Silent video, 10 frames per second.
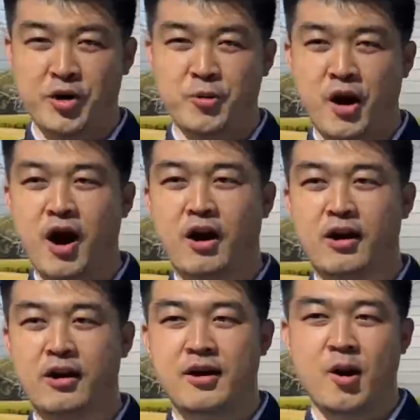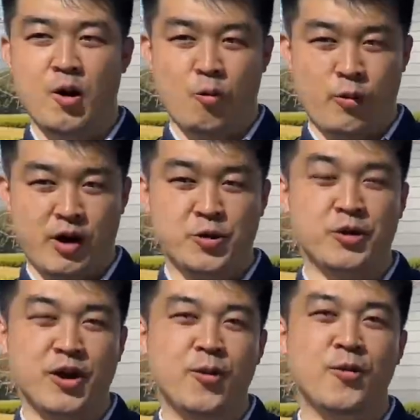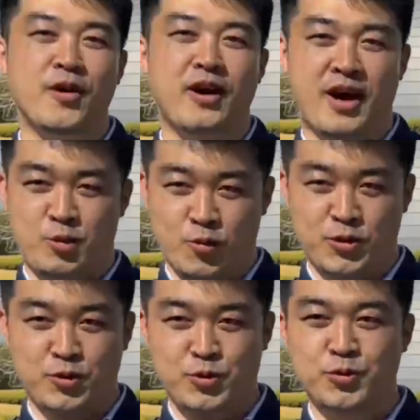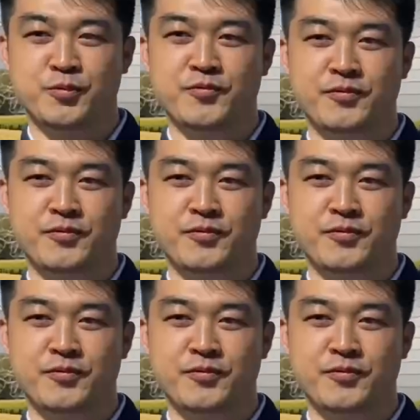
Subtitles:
you are, where to go, and what to do.